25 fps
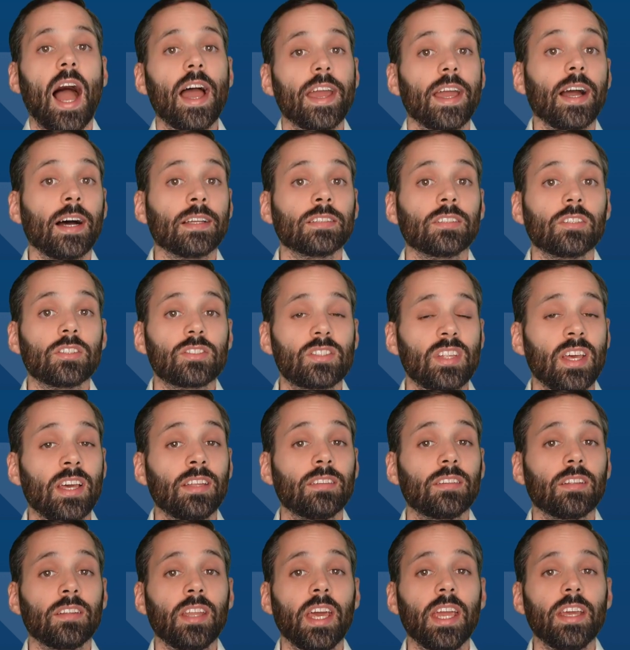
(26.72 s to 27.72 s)
I
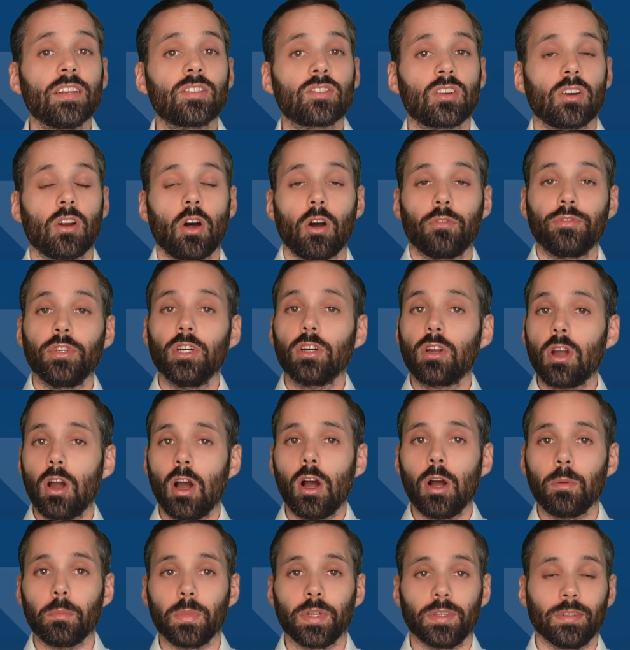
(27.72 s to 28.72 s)
understand the nature of your
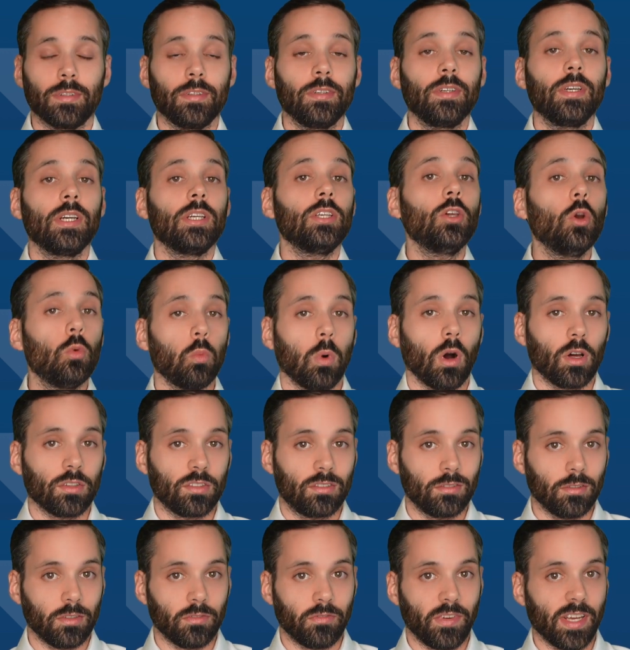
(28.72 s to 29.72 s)
comment. You want
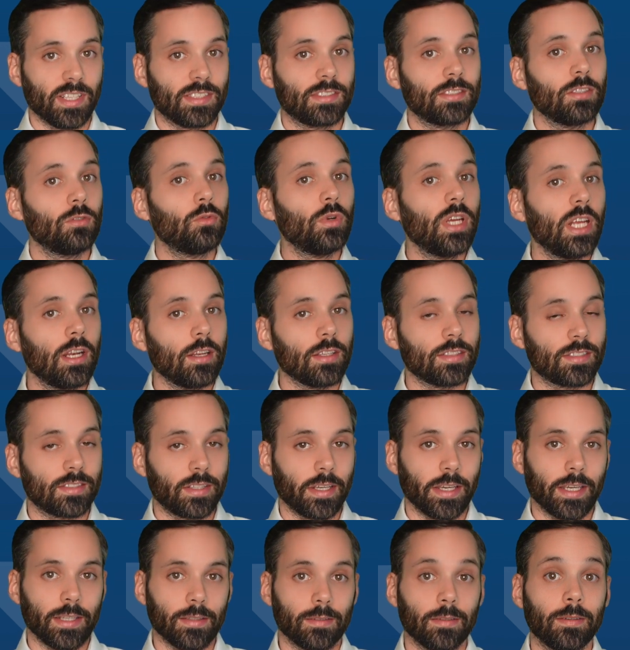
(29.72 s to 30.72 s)
to invest in real
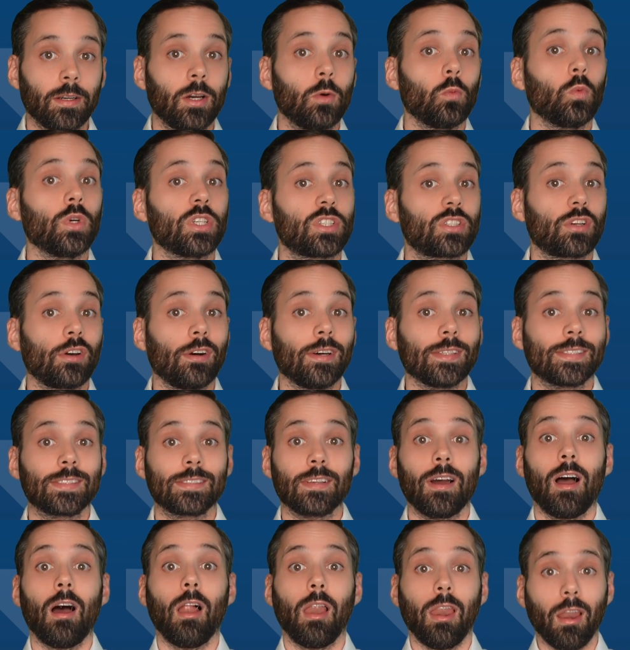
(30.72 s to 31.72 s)
estate, which costs
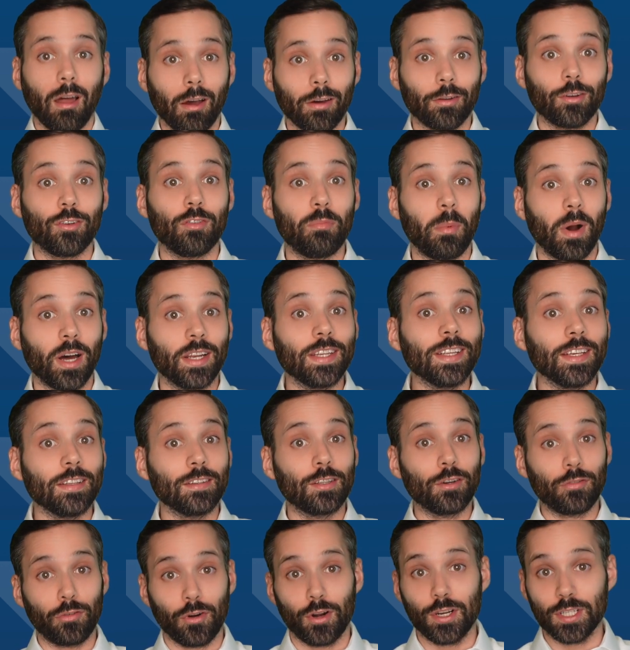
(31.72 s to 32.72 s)
a lot of money in
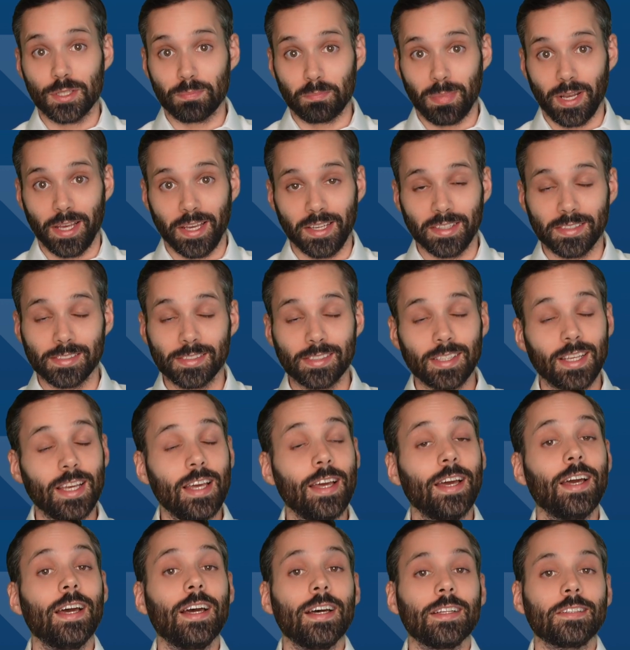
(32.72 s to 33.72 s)
the first place.
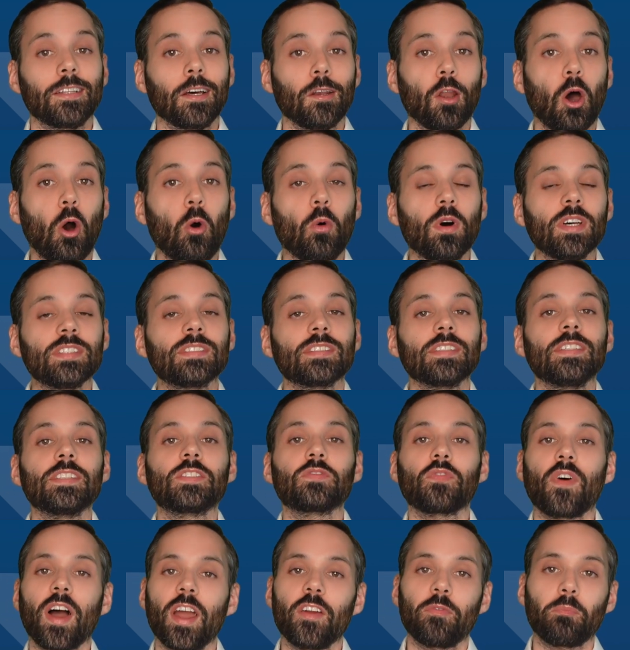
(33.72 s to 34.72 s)
The lowest is
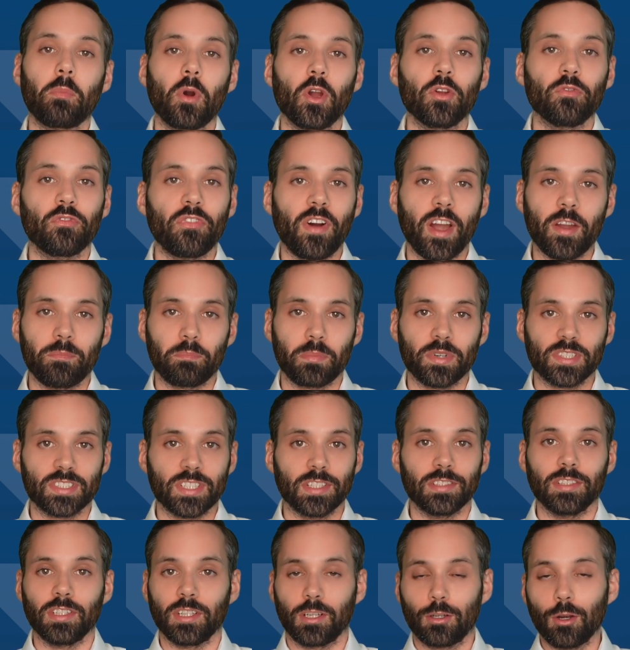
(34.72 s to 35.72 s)

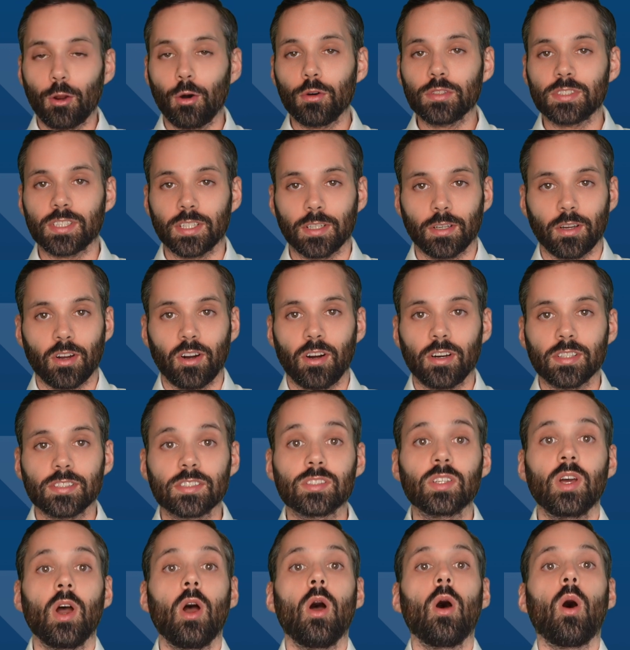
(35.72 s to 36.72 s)
5.5% in closing
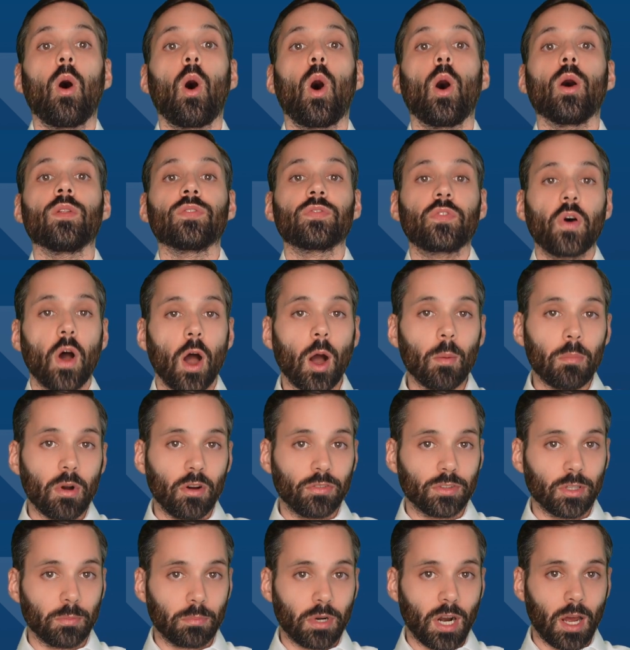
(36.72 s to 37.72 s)
costs on top
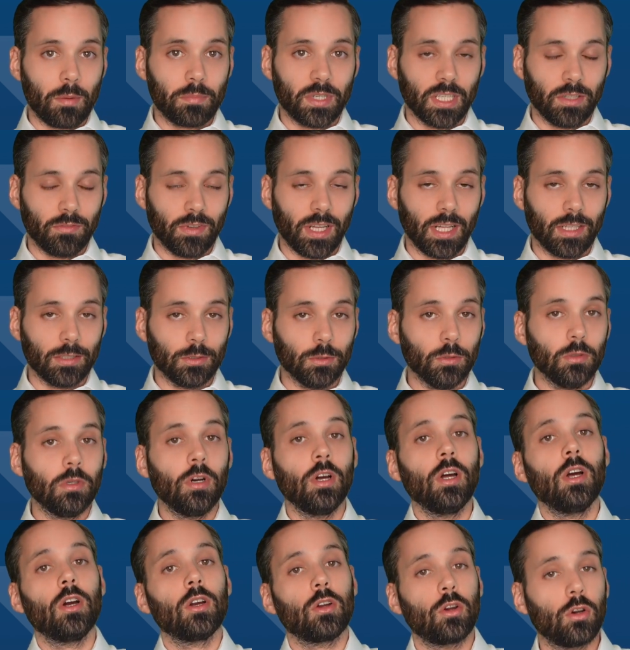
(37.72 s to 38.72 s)
of the property value,
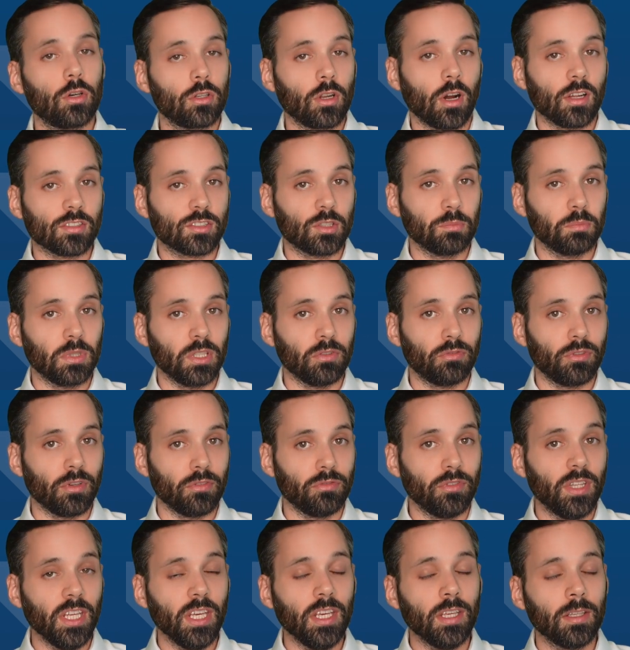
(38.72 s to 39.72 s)
could also be
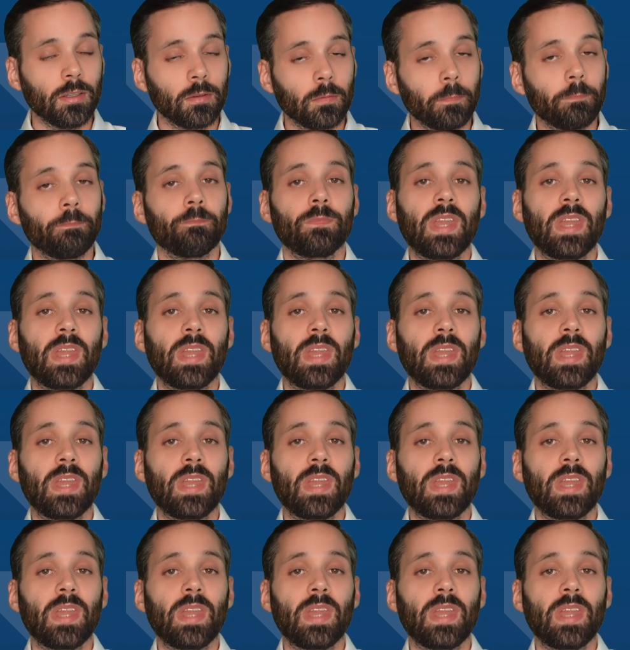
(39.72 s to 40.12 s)
15%.